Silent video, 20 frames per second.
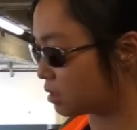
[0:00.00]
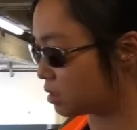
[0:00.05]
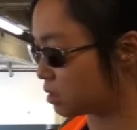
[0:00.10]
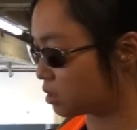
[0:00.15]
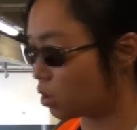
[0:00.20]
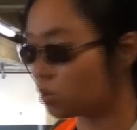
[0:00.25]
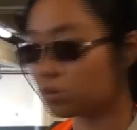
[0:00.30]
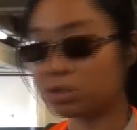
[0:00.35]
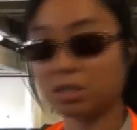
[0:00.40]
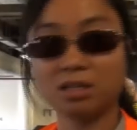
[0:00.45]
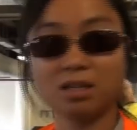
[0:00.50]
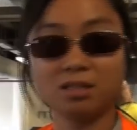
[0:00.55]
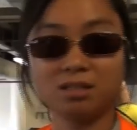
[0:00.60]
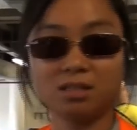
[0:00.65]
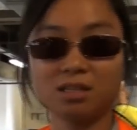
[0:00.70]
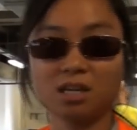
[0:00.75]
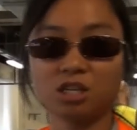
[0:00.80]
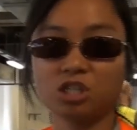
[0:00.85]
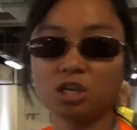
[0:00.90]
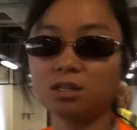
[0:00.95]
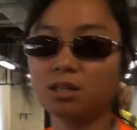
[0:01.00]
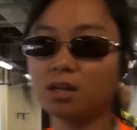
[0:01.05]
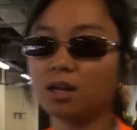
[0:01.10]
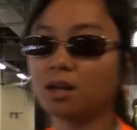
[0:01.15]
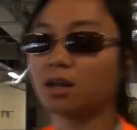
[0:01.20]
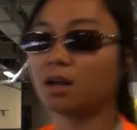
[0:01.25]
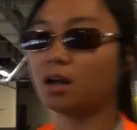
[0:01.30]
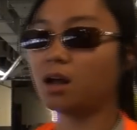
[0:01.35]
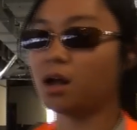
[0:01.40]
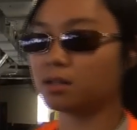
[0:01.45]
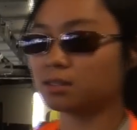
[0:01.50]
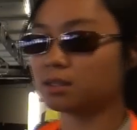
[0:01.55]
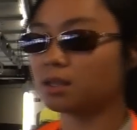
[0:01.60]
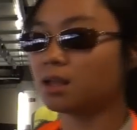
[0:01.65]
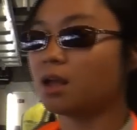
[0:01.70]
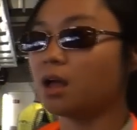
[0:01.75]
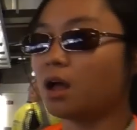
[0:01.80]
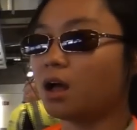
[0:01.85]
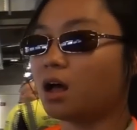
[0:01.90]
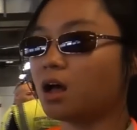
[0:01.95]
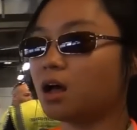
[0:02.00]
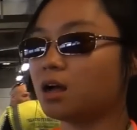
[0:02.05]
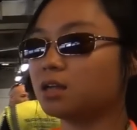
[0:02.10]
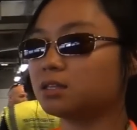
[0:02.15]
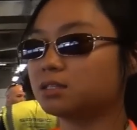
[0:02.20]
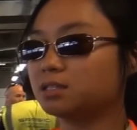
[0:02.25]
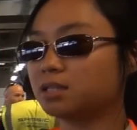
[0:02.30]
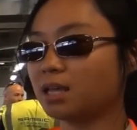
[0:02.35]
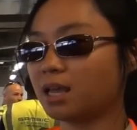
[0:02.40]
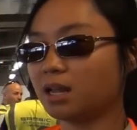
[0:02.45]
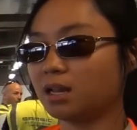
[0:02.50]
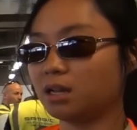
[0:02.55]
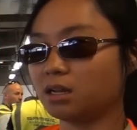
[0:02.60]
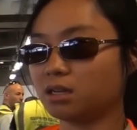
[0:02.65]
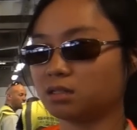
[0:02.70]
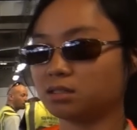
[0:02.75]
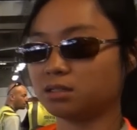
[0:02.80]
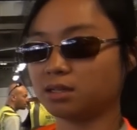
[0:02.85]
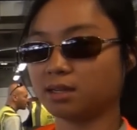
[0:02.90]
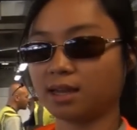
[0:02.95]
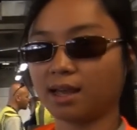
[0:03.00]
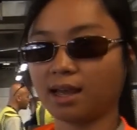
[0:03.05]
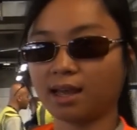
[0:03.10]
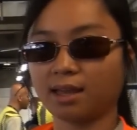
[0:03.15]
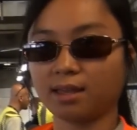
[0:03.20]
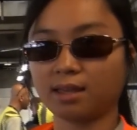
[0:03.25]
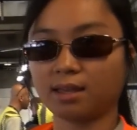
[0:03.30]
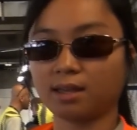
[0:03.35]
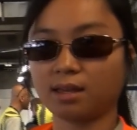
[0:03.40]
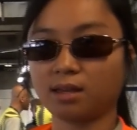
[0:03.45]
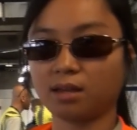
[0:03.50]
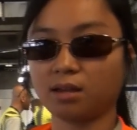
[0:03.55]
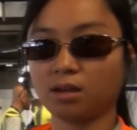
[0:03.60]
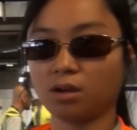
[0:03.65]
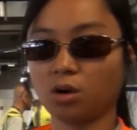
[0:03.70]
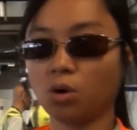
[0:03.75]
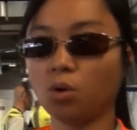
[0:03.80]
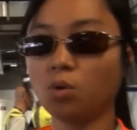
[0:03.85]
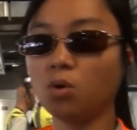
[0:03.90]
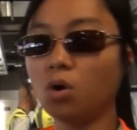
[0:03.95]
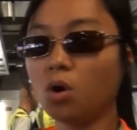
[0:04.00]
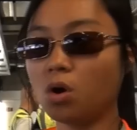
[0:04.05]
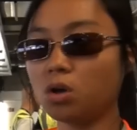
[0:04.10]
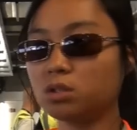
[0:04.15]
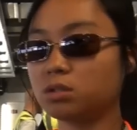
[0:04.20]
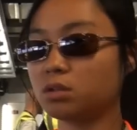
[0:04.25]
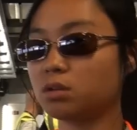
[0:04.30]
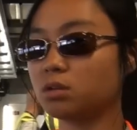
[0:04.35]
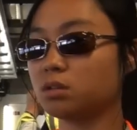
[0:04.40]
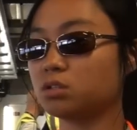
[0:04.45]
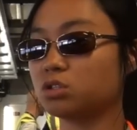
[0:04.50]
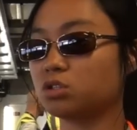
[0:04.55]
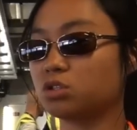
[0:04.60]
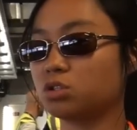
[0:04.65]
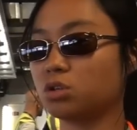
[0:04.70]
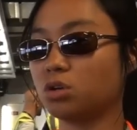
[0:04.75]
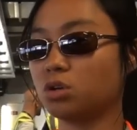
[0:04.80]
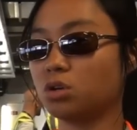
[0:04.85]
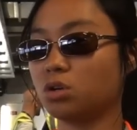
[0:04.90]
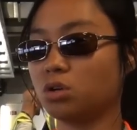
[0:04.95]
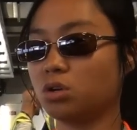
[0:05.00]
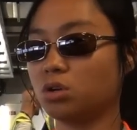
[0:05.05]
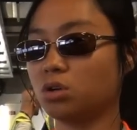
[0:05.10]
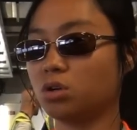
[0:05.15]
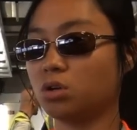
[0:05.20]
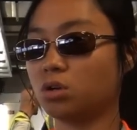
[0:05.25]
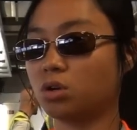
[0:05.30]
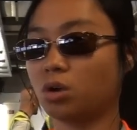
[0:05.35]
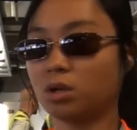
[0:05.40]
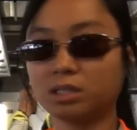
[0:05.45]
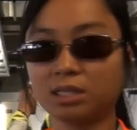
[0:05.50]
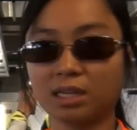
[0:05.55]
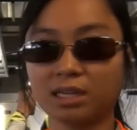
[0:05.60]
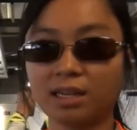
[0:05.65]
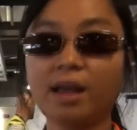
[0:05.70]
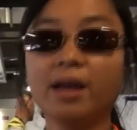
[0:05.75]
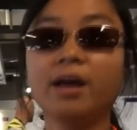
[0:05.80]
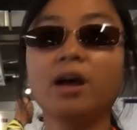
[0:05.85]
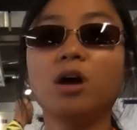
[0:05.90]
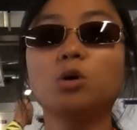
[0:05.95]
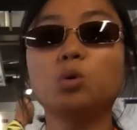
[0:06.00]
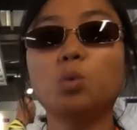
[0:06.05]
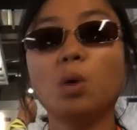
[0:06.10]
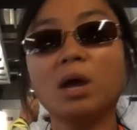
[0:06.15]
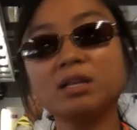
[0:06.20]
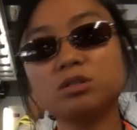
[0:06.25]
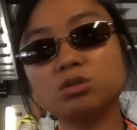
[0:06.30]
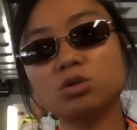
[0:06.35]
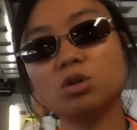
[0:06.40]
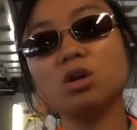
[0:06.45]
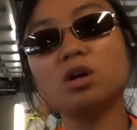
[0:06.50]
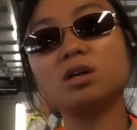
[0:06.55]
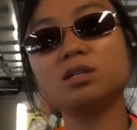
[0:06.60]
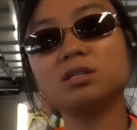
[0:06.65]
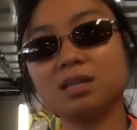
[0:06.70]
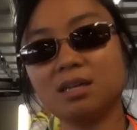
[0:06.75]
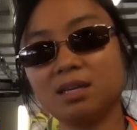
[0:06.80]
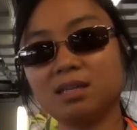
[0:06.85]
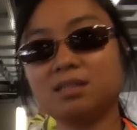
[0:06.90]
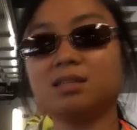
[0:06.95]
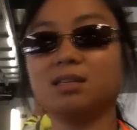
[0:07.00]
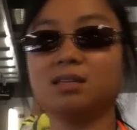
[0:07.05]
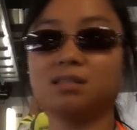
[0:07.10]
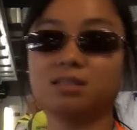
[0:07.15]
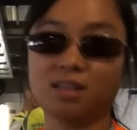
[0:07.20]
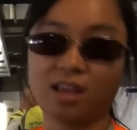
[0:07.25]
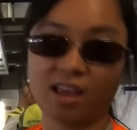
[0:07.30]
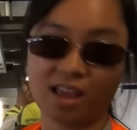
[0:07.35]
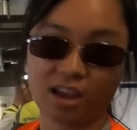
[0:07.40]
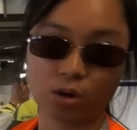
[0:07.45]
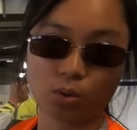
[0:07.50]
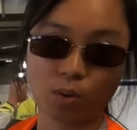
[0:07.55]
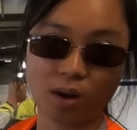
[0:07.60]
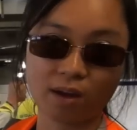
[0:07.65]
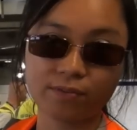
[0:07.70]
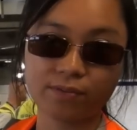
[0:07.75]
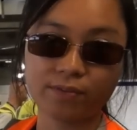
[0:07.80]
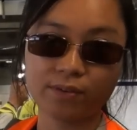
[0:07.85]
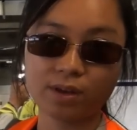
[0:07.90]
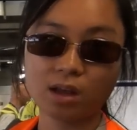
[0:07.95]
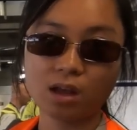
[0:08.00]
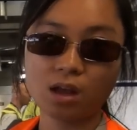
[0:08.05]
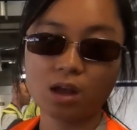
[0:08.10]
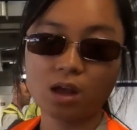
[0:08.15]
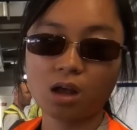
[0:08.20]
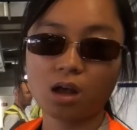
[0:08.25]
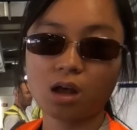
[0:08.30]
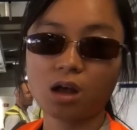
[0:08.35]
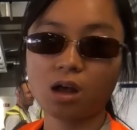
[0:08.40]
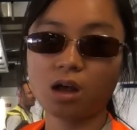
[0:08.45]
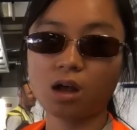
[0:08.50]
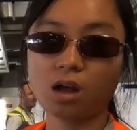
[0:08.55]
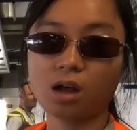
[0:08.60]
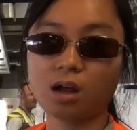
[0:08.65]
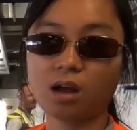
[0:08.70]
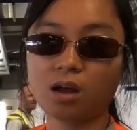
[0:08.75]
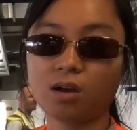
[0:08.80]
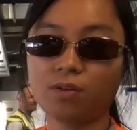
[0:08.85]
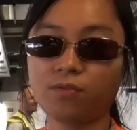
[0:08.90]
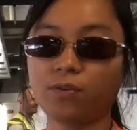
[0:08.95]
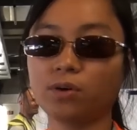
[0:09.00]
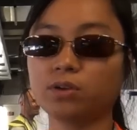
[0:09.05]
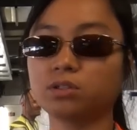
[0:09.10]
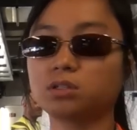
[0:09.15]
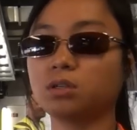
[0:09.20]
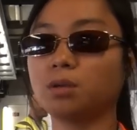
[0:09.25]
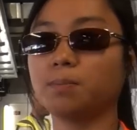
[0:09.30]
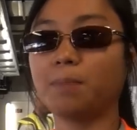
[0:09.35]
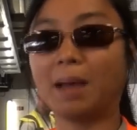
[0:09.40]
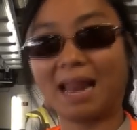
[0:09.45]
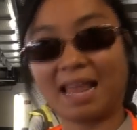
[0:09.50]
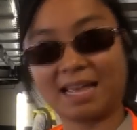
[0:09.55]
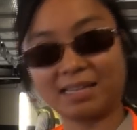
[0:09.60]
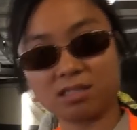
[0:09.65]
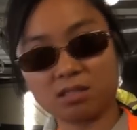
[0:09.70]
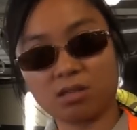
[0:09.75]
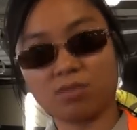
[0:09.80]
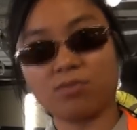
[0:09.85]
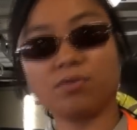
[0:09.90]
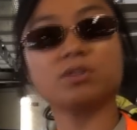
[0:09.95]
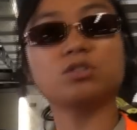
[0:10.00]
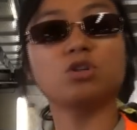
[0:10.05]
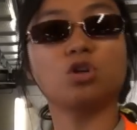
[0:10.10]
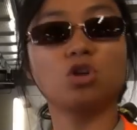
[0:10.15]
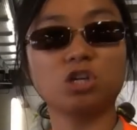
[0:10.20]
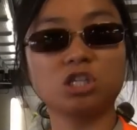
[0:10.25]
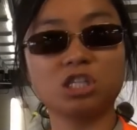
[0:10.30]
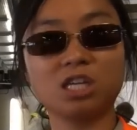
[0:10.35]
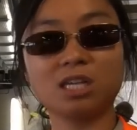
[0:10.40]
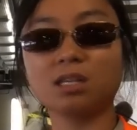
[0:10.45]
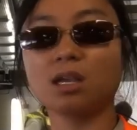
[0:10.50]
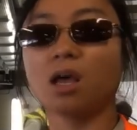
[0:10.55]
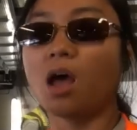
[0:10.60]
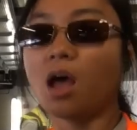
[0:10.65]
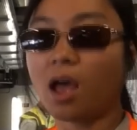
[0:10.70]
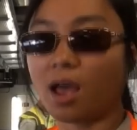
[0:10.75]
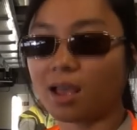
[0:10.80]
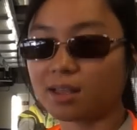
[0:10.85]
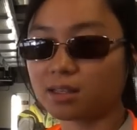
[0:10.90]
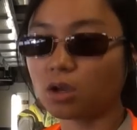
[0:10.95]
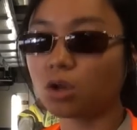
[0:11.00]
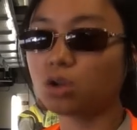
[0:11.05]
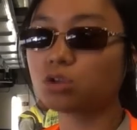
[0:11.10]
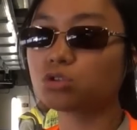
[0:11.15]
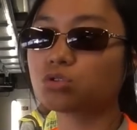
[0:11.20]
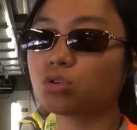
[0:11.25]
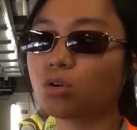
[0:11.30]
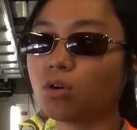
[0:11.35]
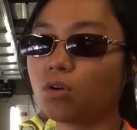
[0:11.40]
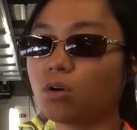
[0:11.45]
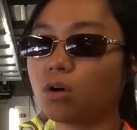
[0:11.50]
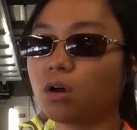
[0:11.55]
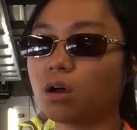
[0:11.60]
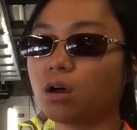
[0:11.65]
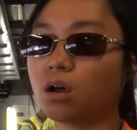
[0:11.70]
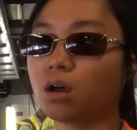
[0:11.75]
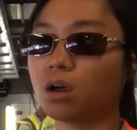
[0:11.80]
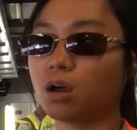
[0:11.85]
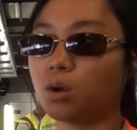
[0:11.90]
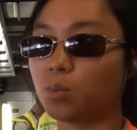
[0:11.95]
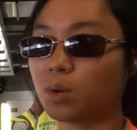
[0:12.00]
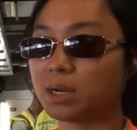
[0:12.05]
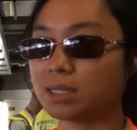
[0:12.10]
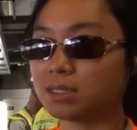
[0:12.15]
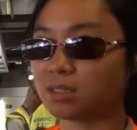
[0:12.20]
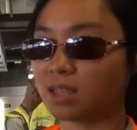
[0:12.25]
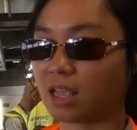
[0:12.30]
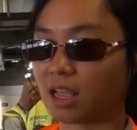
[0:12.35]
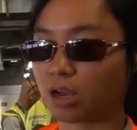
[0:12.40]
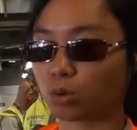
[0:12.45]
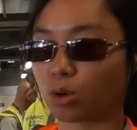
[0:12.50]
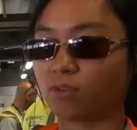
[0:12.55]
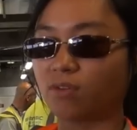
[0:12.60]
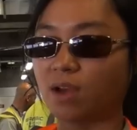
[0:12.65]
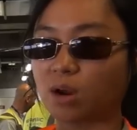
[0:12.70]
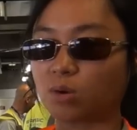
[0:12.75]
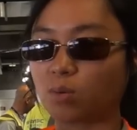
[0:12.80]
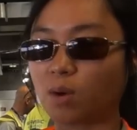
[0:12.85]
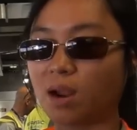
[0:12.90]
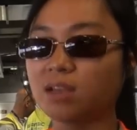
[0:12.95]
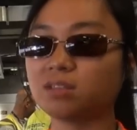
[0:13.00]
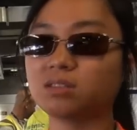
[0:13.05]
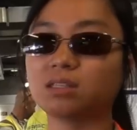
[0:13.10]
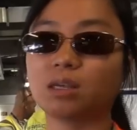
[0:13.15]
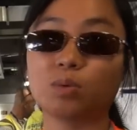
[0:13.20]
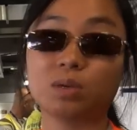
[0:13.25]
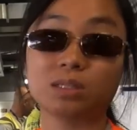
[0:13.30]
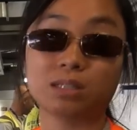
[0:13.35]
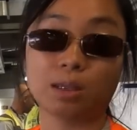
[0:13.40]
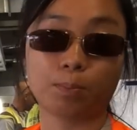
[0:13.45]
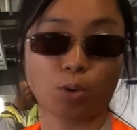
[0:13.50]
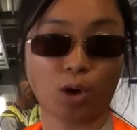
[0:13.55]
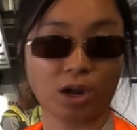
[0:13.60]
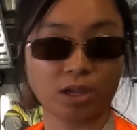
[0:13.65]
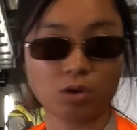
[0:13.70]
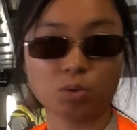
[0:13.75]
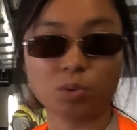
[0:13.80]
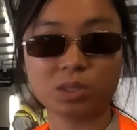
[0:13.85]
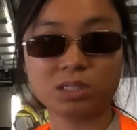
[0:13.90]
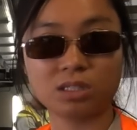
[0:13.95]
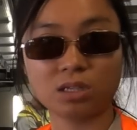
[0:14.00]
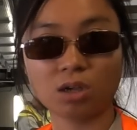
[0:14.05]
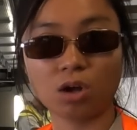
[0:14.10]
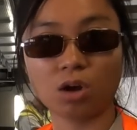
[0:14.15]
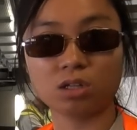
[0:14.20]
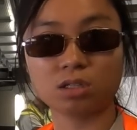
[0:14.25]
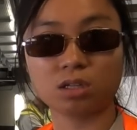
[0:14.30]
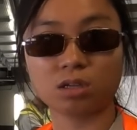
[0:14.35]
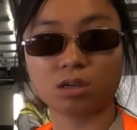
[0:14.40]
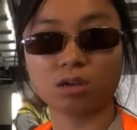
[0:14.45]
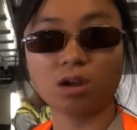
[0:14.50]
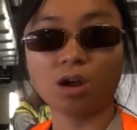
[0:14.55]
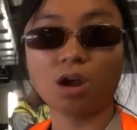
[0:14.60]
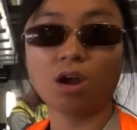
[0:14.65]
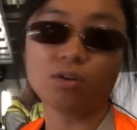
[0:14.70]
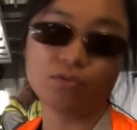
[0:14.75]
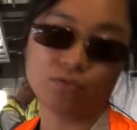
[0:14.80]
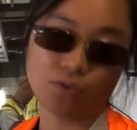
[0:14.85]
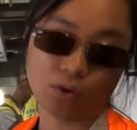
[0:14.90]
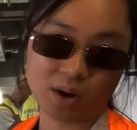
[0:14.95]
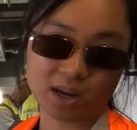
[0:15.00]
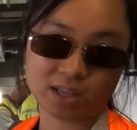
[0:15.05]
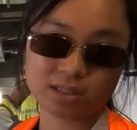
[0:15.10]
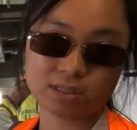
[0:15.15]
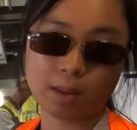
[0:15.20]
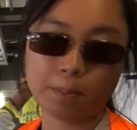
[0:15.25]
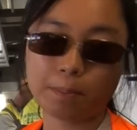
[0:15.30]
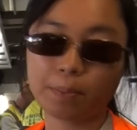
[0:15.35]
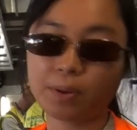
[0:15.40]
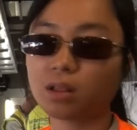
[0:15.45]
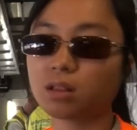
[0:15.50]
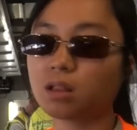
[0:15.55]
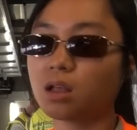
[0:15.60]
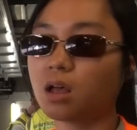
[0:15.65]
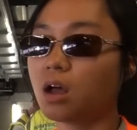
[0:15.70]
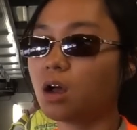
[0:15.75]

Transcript: saw the destination, and tell the guy who load the container where to load it in the aircraft for the balance, for the load sheet. And also when the aircraft arrives, there is a priority order. For example,